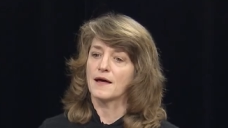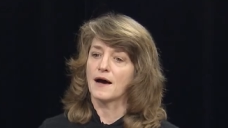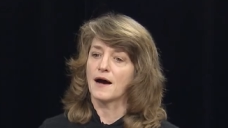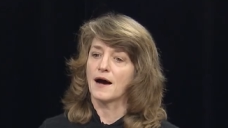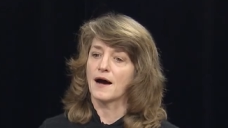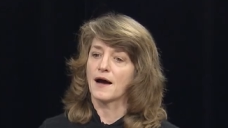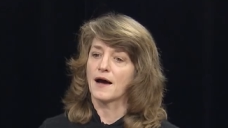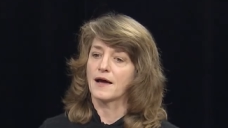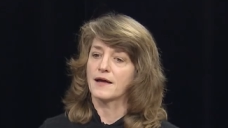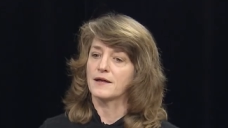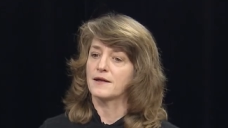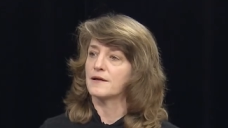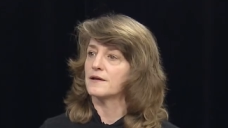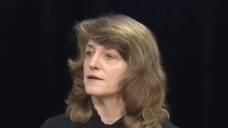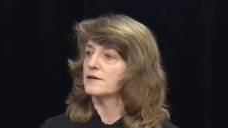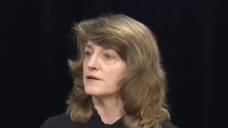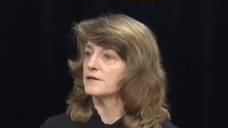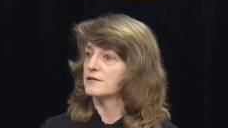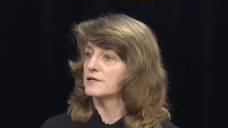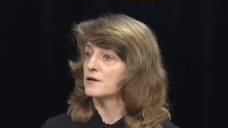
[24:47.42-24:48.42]
I
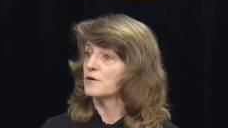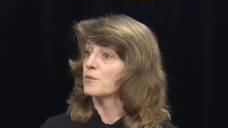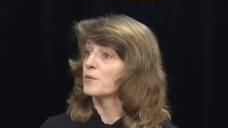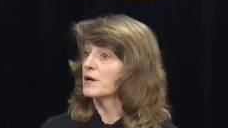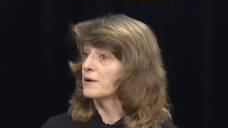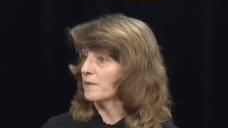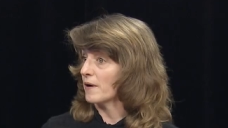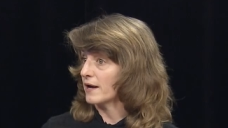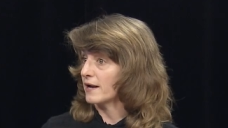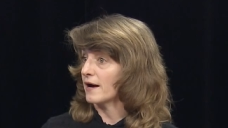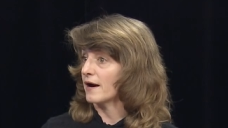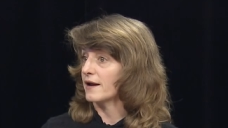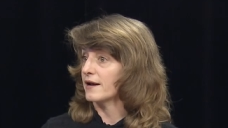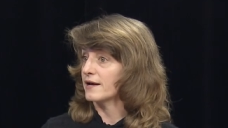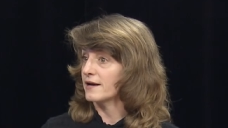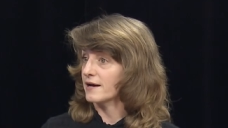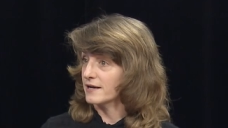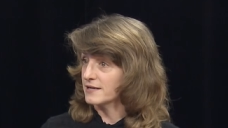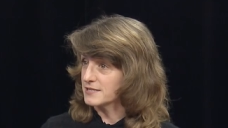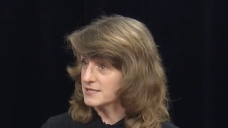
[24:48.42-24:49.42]
did a rewrite on
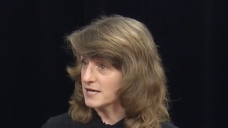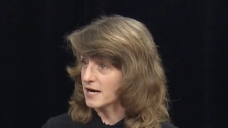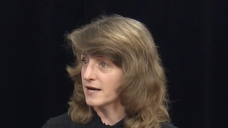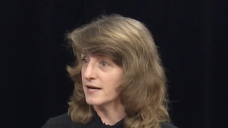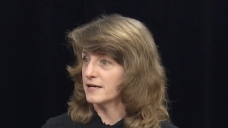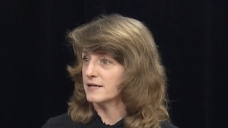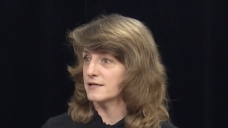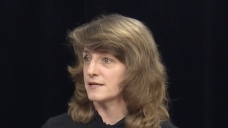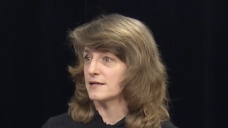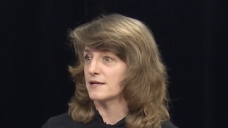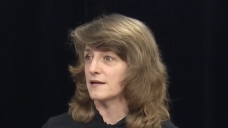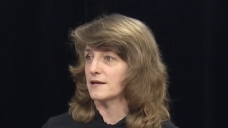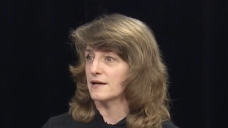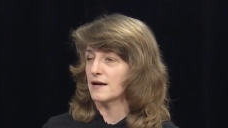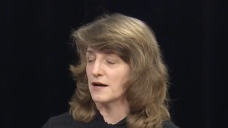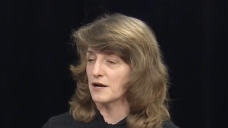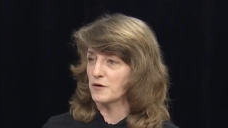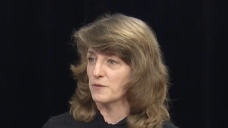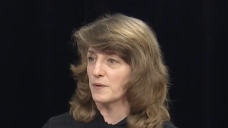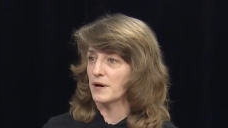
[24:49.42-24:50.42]
it. I tightened it. I
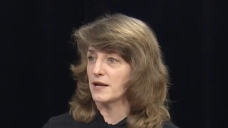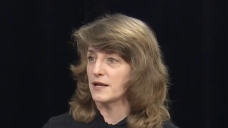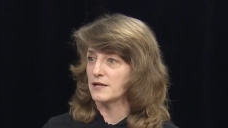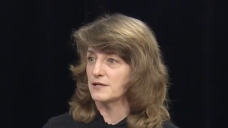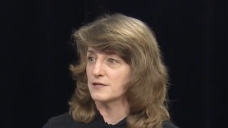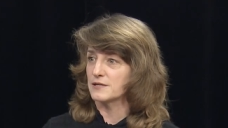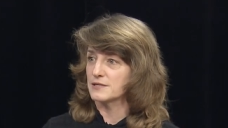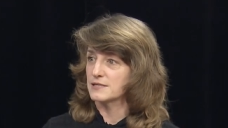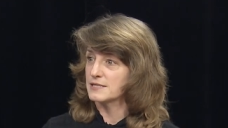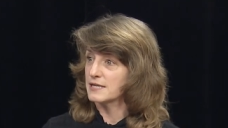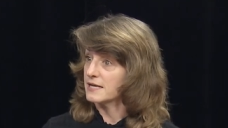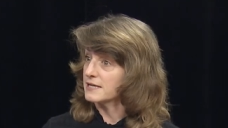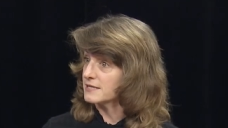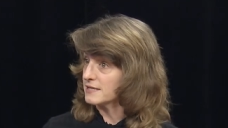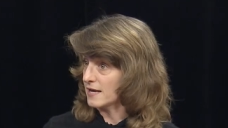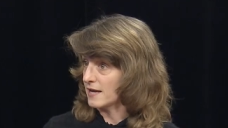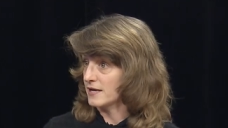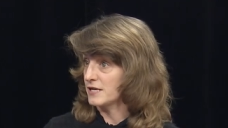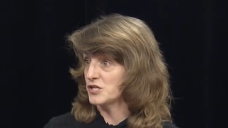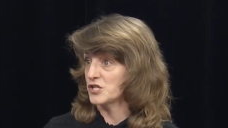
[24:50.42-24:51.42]
got it ready to send
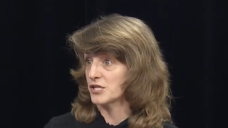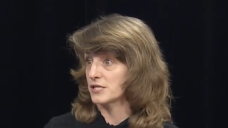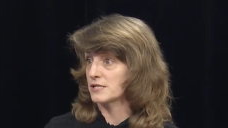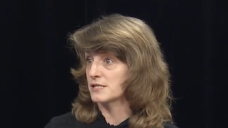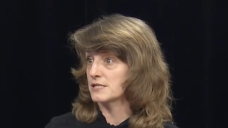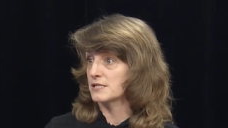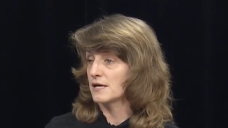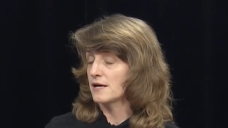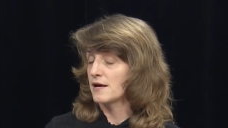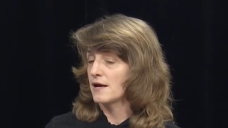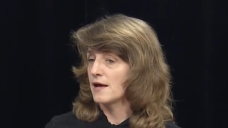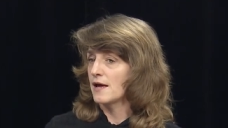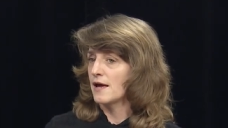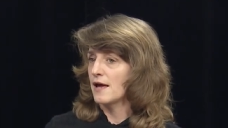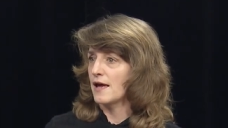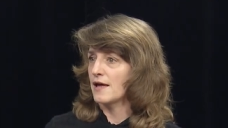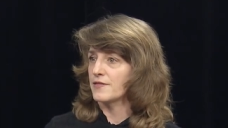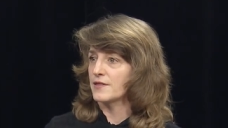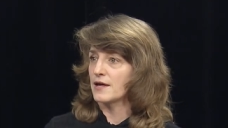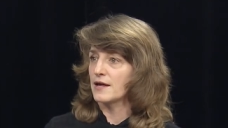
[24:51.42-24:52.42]
to agents,
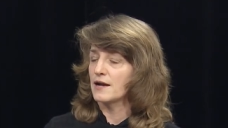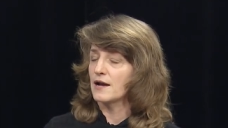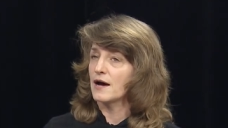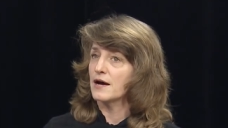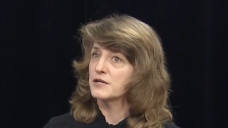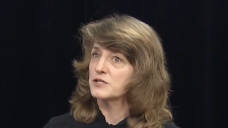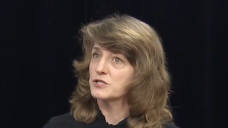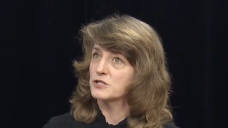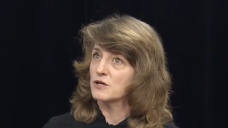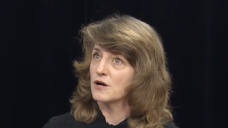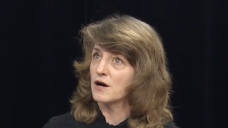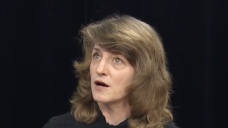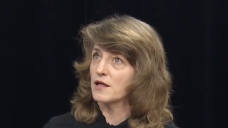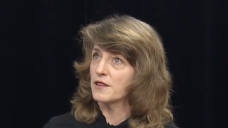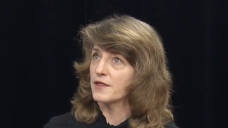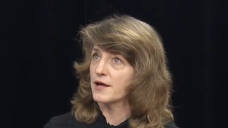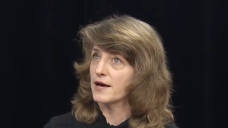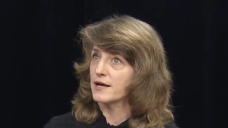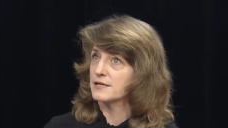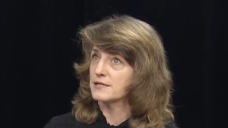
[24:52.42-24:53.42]
and then I saw
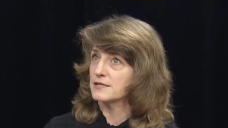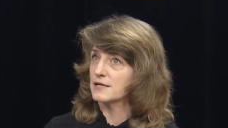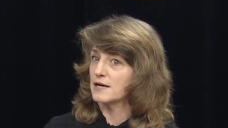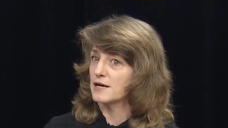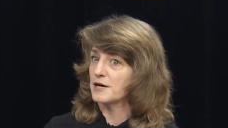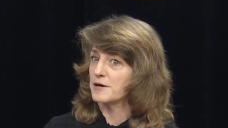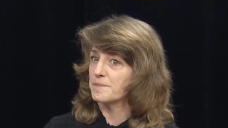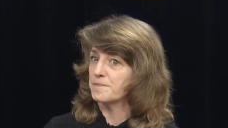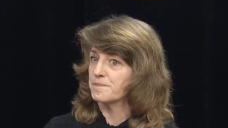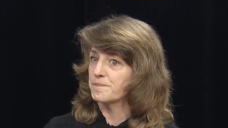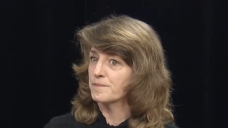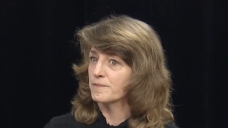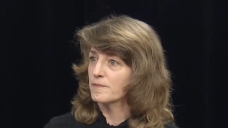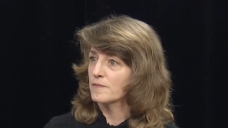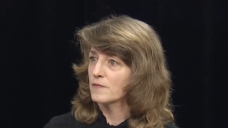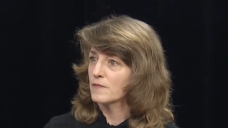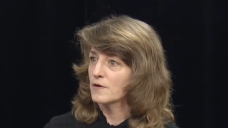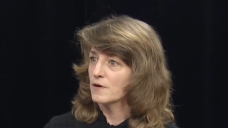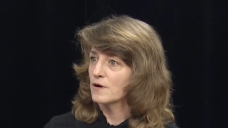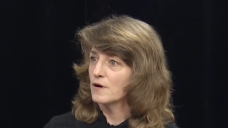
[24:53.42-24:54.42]
that. Um,
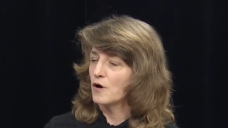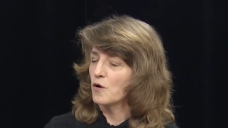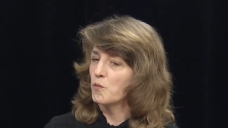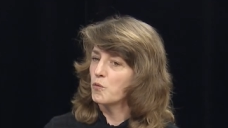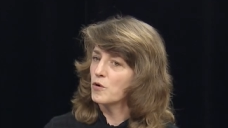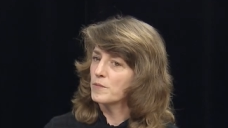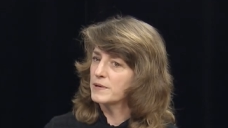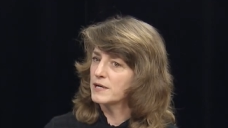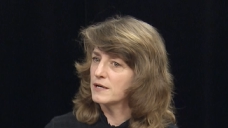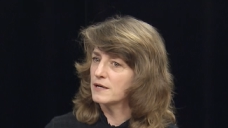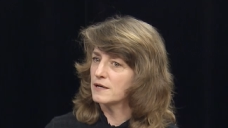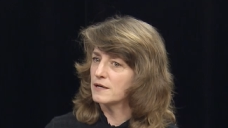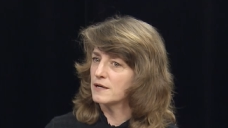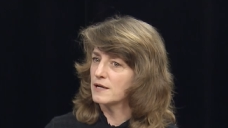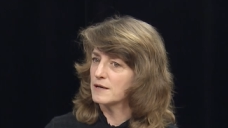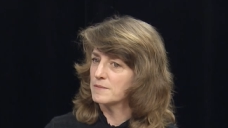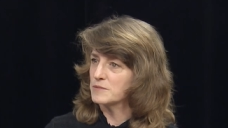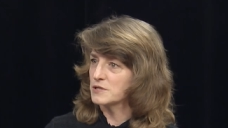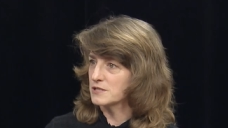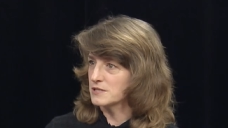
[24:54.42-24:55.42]
a woman
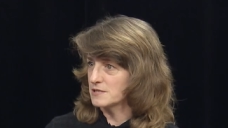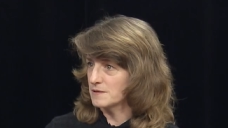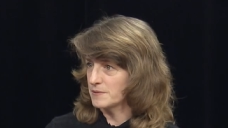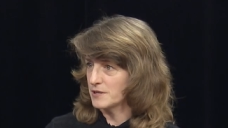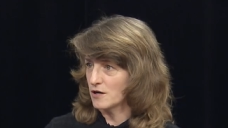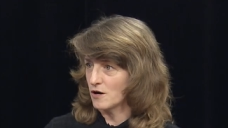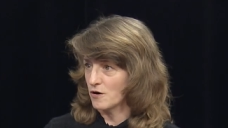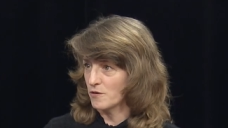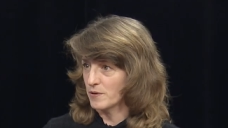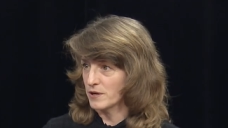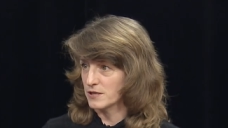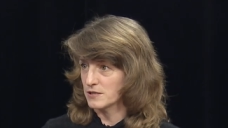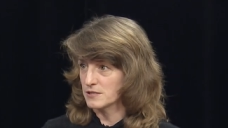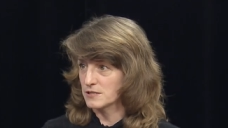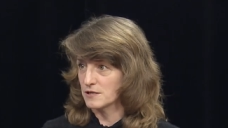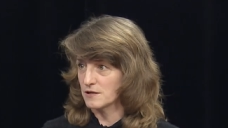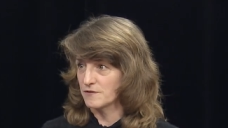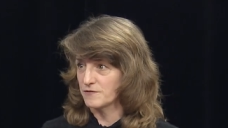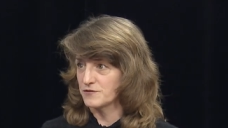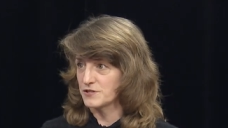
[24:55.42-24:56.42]
named Zibby
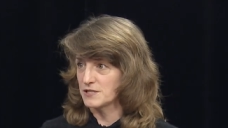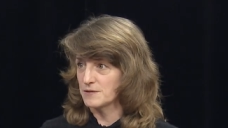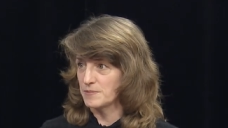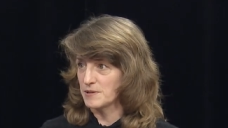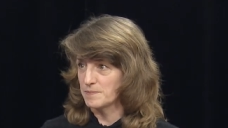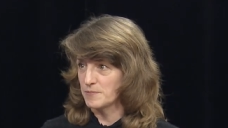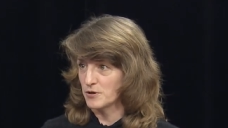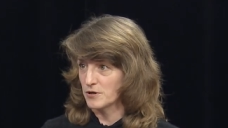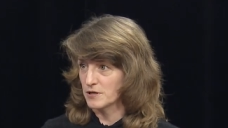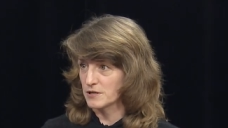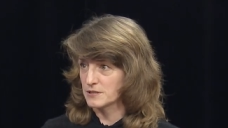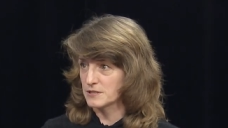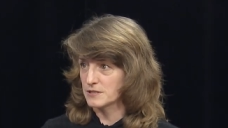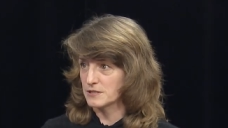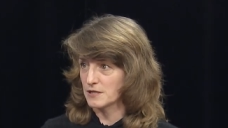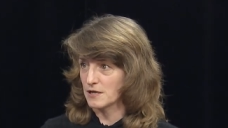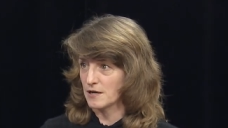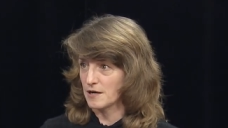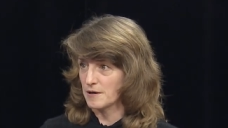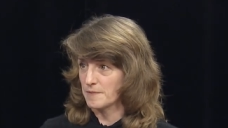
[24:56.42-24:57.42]
Owens of Zibby
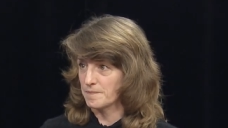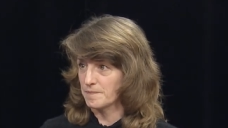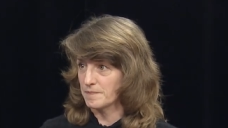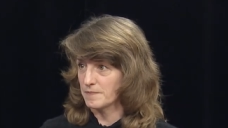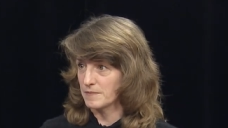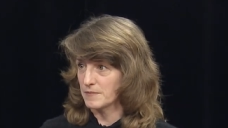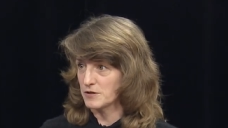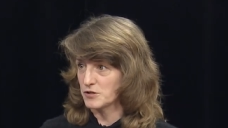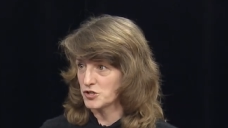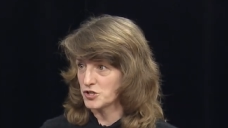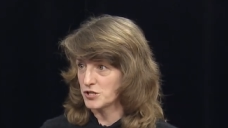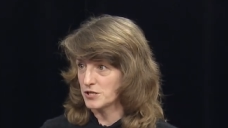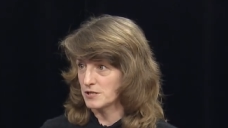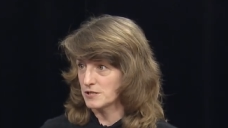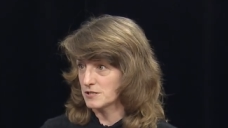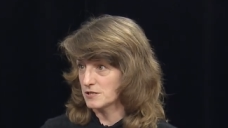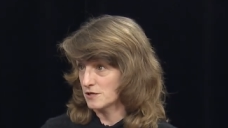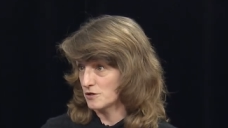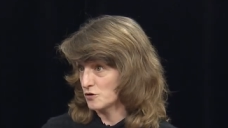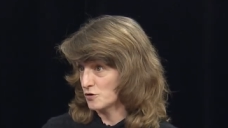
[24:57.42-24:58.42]
Books. Um,
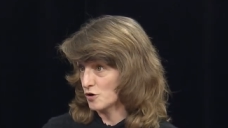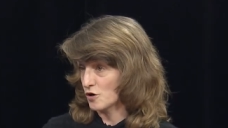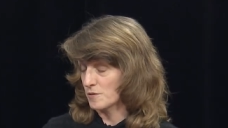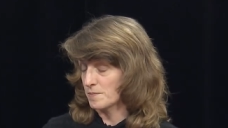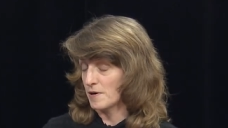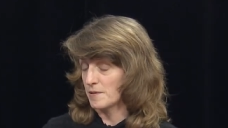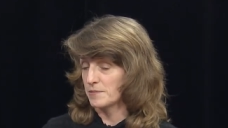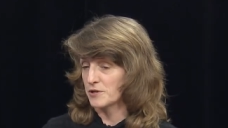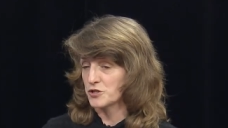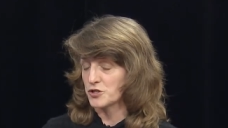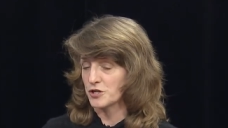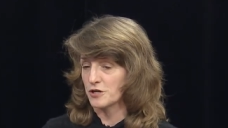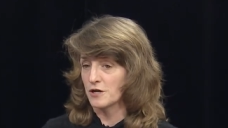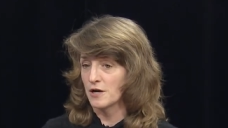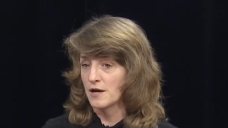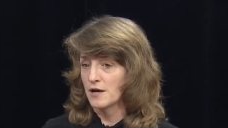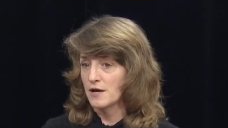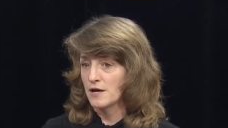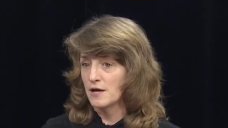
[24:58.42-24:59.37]
she's a New York publisher.